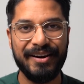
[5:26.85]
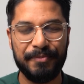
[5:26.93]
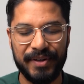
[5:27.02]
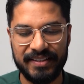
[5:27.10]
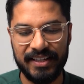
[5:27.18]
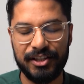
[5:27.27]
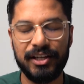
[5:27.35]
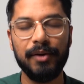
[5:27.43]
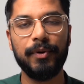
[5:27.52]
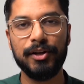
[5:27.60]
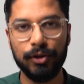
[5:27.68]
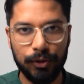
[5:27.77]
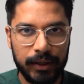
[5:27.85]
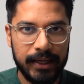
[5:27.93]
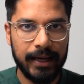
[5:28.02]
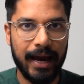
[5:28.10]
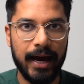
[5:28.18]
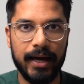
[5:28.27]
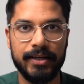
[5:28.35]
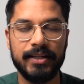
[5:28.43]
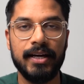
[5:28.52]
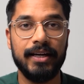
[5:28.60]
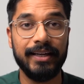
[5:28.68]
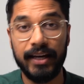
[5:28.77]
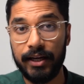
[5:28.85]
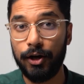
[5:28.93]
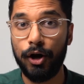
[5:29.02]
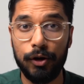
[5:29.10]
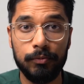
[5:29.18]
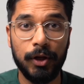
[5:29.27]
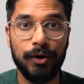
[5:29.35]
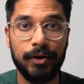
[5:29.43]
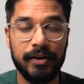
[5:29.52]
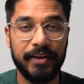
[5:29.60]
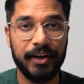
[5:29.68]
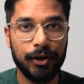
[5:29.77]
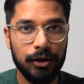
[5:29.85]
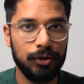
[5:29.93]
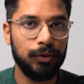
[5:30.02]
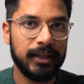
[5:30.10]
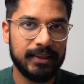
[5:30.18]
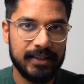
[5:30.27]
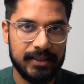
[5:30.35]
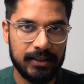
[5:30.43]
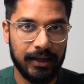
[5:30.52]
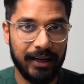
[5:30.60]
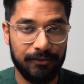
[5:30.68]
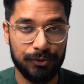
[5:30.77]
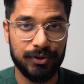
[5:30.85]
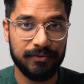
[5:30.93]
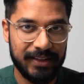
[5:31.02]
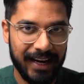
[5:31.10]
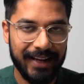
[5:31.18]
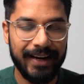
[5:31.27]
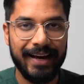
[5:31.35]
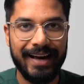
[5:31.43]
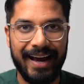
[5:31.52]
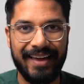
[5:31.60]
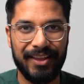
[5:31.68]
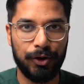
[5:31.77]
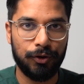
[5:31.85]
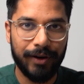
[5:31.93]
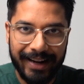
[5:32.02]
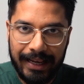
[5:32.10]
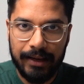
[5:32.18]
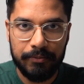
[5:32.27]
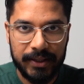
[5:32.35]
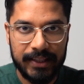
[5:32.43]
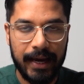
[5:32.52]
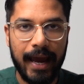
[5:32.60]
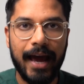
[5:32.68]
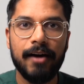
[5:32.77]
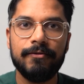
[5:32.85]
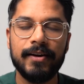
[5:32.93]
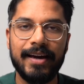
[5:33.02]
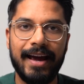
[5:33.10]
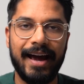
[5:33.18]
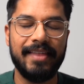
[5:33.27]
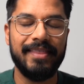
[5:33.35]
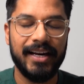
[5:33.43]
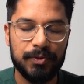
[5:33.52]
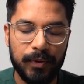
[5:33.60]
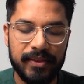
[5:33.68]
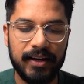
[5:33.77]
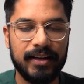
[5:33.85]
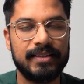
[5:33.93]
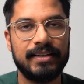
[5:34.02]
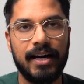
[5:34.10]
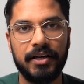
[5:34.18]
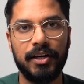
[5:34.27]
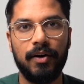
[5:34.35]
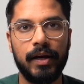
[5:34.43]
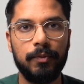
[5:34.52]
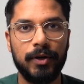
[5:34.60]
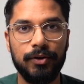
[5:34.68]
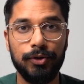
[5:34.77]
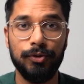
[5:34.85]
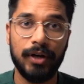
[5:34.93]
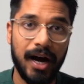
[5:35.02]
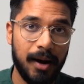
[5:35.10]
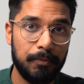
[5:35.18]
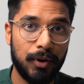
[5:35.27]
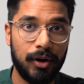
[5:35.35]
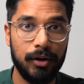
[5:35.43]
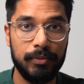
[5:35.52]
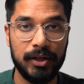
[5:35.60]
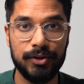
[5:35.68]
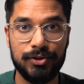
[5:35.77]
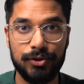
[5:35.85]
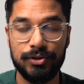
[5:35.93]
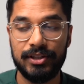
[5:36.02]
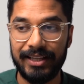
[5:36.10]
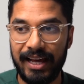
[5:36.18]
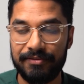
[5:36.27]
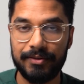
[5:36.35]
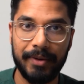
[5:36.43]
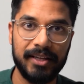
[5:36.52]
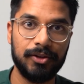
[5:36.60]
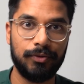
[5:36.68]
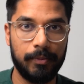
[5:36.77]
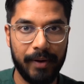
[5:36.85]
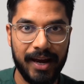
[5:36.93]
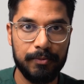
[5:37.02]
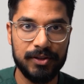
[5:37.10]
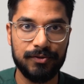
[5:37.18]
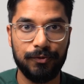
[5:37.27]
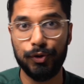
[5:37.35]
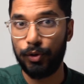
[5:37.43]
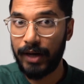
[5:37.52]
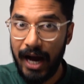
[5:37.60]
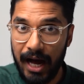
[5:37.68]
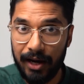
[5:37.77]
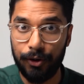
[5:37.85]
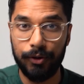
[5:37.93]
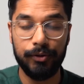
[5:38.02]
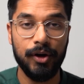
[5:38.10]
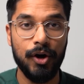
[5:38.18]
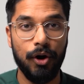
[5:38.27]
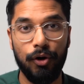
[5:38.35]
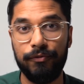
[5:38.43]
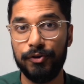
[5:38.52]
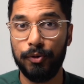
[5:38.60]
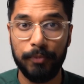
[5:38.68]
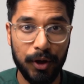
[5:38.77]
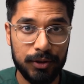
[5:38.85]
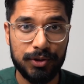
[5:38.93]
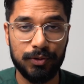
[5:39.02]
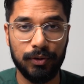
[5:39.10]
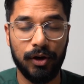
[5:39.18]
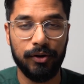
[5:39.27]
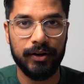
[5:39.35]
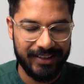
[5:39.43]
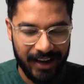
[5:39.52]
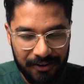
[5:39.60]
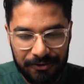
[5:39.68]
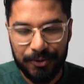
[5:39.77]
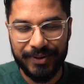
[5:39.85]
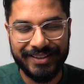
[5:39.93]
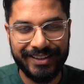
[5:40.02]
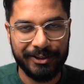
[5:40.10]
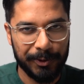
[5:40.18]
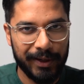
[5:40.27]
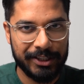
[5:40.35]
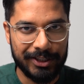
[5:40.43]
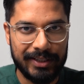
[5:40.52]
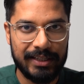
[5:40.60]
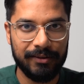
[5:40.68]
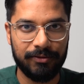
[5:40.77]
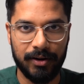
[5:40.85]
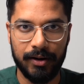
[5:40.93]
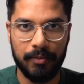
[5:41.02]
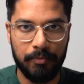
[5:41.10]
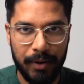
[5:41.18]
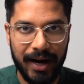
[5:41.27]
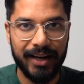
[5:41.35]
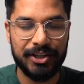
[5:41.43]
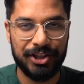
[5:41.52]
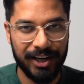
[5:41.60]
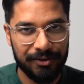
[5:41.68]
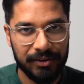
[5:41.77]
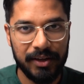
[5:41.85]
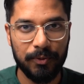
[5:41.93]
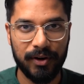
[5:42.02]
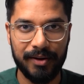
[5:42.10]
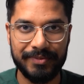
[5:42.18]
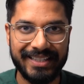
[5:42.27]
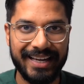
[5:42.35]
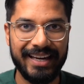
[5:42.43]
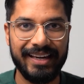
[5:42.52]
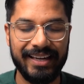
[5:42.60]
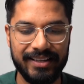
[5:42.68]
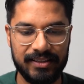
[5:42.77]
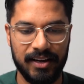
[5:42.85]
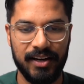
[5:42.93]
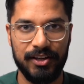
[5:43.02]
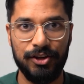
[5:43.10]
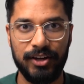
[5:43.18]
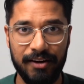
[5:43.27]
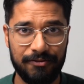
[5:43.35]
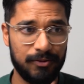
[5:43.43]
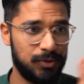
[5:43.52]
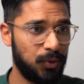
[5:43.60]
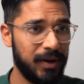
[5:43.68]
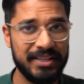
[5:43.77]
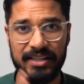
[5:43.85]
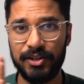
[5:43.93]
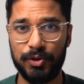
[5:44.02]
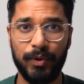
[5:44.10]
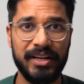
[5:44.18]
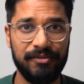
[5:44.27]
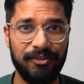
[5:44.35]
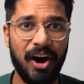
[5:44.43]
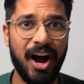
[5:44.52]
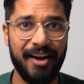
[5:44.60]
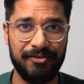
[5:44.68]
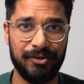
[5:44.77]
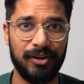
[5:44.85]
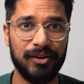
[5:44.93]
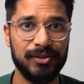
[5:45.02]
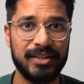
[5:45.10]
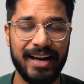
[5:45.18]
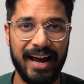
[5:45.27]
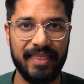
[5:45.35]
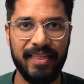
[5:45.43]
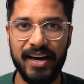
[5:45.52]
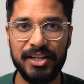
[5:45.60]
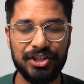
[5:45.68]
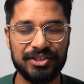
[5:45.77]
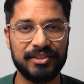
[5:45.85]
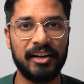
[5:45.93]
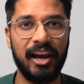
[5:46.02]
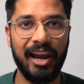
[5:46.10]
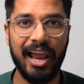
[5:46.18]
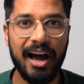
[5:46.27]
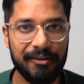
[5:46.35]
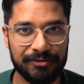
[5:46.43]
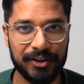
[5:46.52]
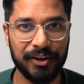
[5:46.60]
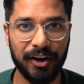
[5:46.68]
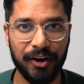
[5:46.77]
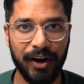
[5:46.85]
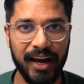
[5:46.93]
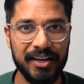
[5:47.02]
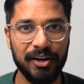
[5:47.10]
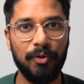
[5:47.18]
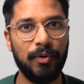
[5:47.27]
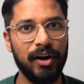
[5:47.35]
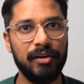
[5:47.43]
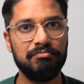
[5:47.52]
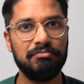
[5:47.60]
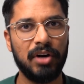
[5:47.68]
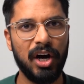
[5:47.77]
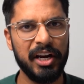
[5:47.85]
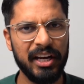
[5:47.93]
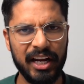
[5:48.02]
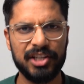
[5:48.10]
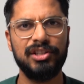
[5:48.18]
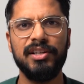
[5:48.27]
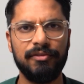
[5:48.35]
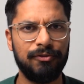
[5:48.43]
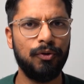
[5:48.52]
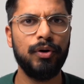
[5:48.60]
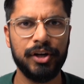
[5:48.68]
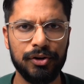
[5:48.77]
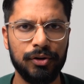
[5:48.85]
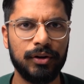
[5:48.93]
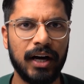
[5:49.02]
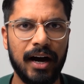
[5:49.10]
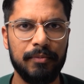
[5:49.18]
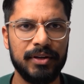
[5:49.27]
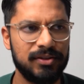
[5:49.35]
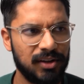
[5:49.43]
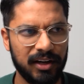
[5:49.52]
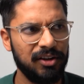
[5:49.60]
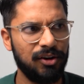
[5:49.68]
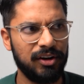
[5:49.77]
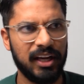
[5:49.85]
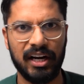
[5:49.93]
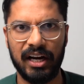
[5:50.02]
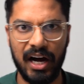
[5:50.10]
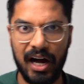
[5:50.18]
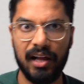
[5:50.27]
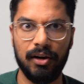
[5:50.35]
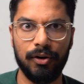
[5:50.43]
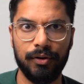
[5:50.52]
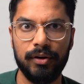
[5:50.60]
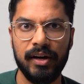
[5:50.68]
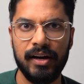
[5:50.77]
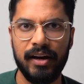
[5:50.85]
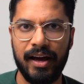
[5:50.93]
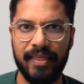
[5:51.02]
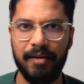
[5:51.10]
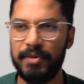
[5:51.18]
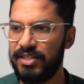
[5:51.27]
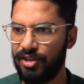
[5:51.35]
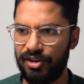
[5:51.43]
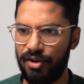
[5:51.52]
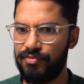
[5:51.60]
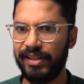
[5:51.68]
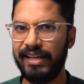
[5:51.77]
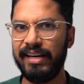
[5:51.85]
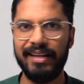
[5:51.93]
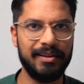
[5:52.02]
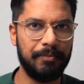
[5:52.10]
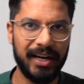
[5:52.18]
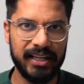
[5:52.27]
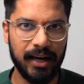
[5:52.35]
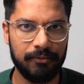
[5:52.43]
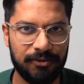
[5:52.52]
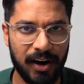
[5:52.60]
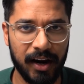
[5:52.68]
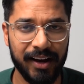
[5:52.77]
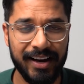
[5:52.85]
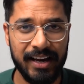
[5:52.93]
But essentially, when you're looking at getting a home loan, they're gonna look at these levels of debt and the credit limit they have, and that's when they're gonna start going, well, you can't borrow because you still have to make the repayments for your car loan or for your personal loans. Everyone's situation's different, but generally what I'm seeing is you get from 20 to 25-year-olds and they just love to go, hey, you know what? I can actually afford a new car because I can go get a car loan, and that means I don't really need the money up front.